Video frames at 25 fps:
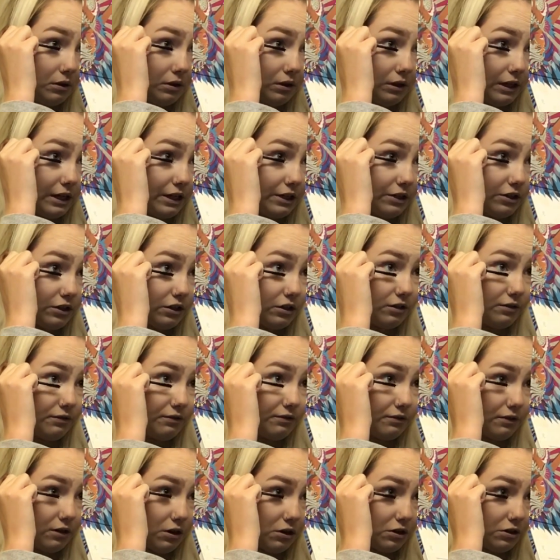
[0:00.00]
lashes
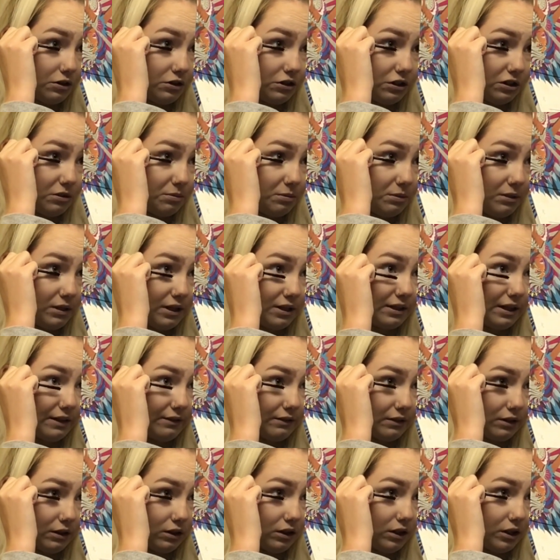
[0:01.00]
first, just because I
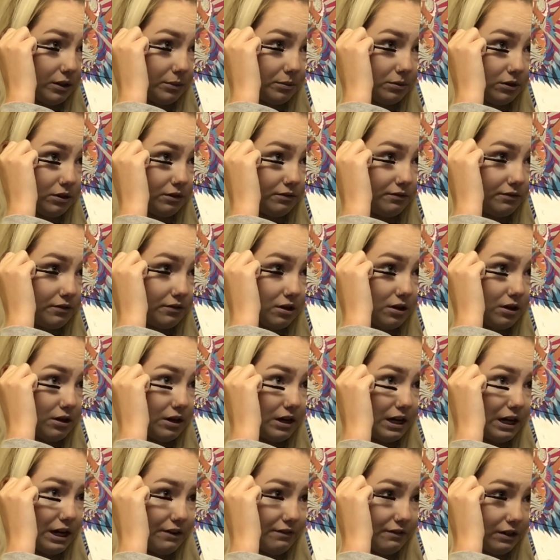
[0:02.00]
have to look up so far,
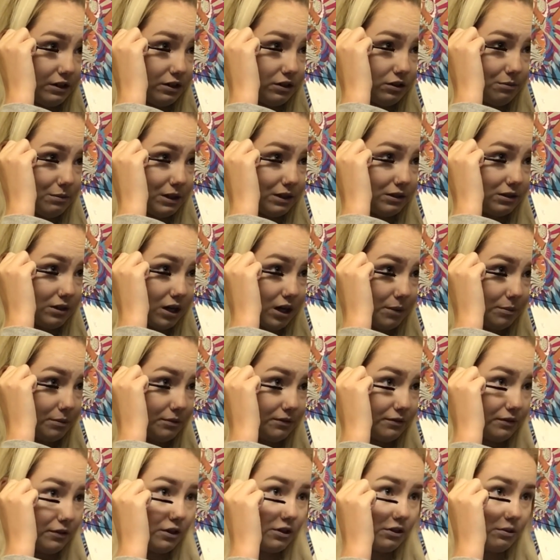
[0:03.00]
and if I do my tops
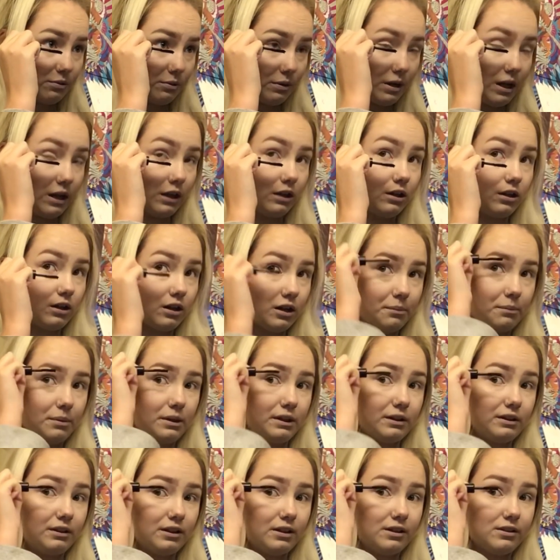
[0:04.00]
first, when I look up
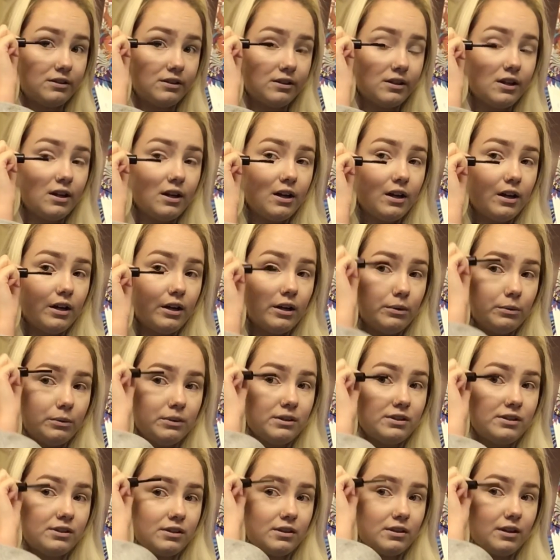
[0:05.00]
like this, it
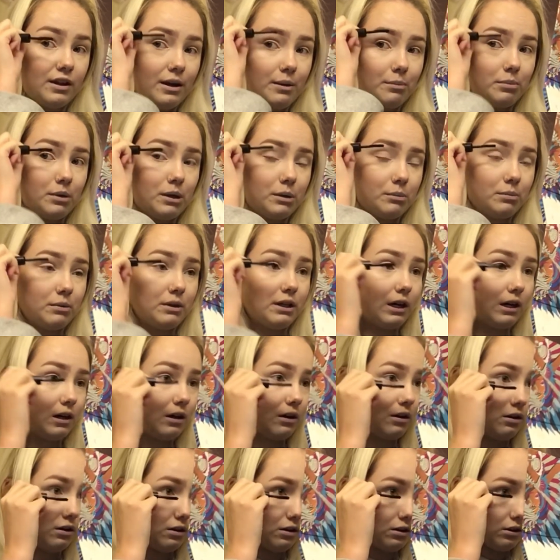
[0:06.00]
would stamp up there,